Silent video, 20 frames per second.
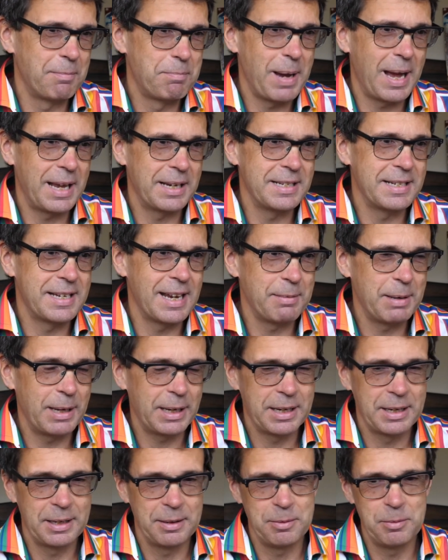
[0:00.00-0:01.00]

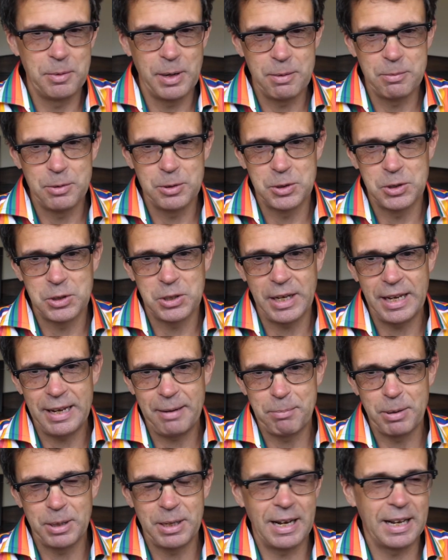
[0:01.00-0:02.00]
pandemic. We will
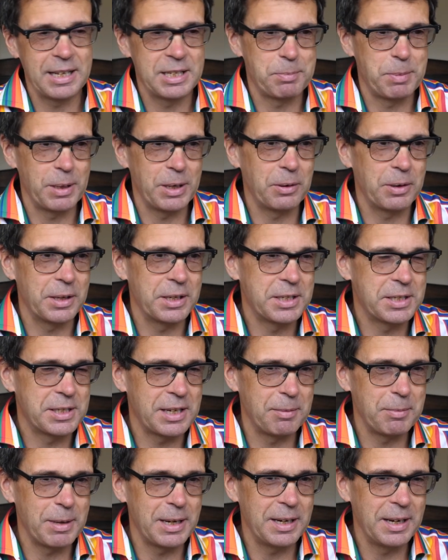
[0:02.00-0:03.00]
see, but let's be honest.
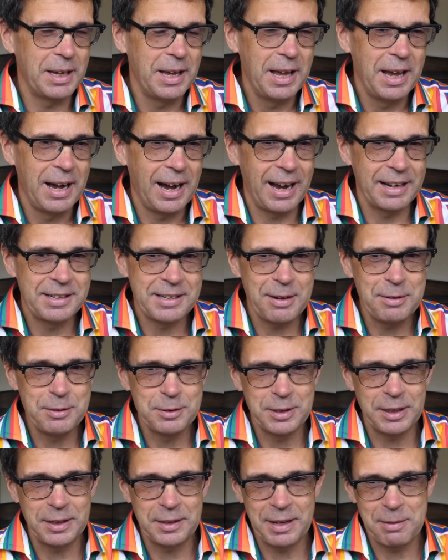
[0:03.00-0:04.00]
I mean, I
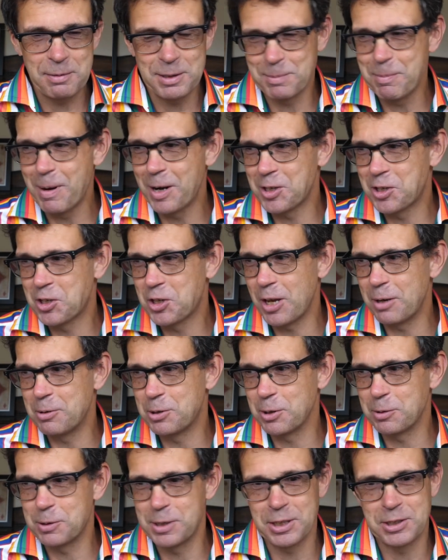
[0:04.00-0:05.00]
don't think there was much
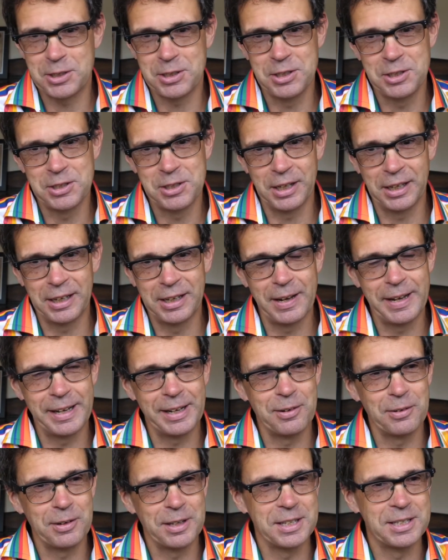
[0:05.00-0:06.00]
social distancing
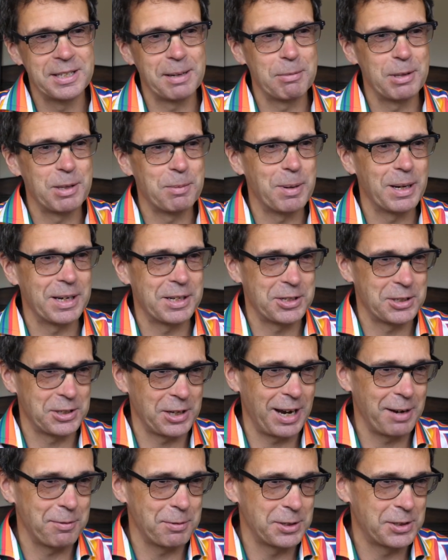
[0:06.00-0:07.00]
going on in some of the pictures
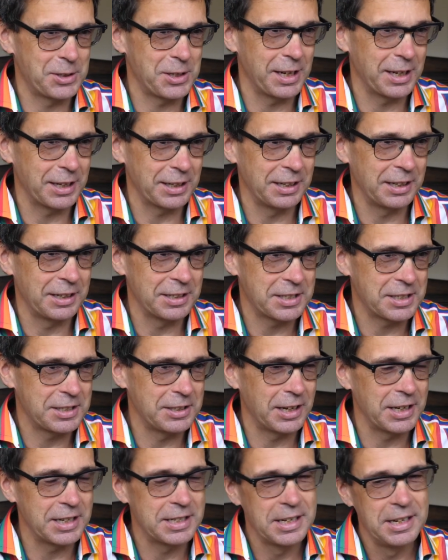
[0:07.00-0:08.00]
I was seeing last
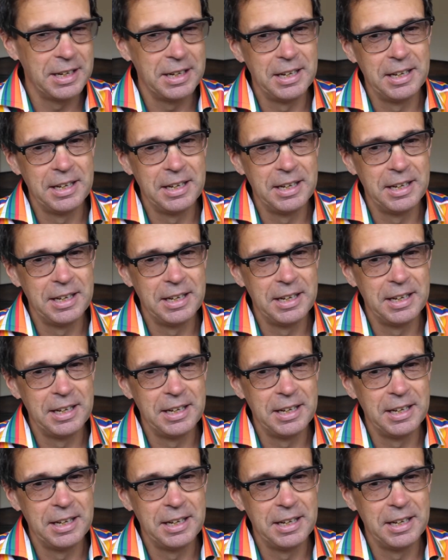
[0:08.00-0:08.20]
night.